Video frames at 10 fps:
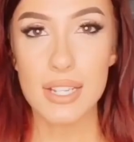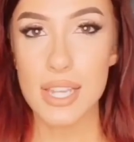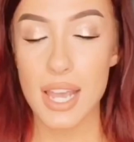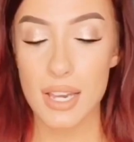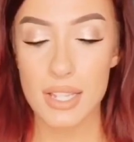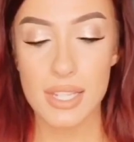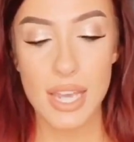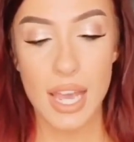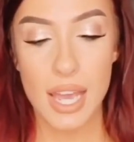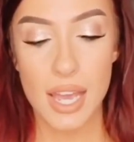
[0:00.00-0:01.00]
And it's
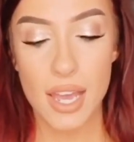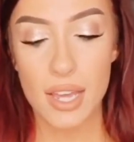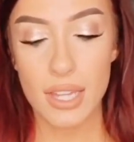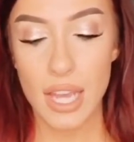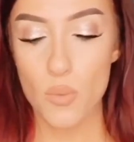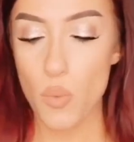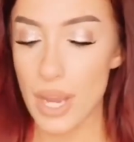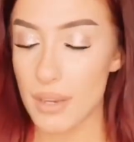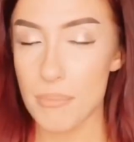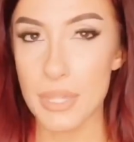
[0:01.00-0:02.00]
a like
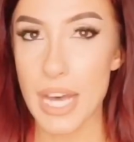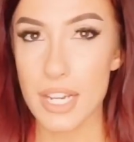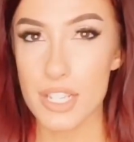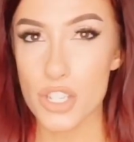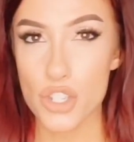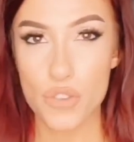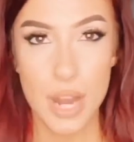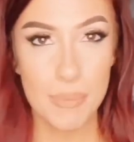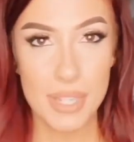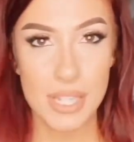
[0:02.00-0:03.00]
white and black
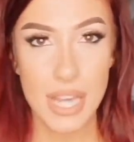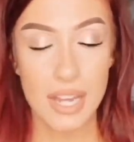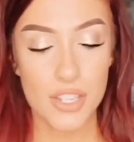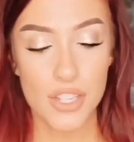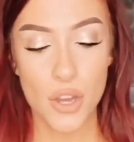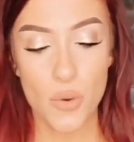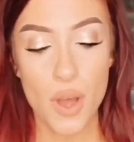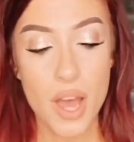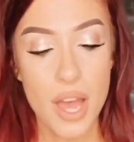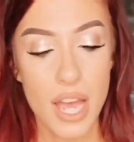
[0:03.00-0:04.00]
striped set.
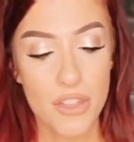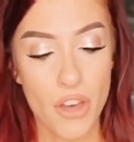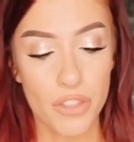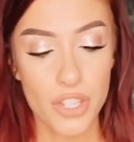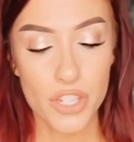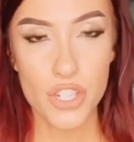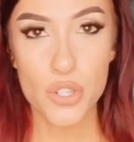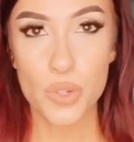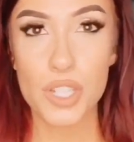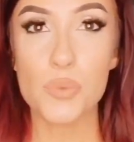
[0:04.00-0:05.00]
So I thought these
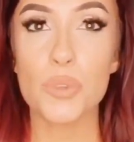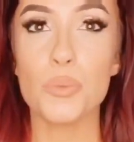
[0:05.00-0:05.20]
shorts were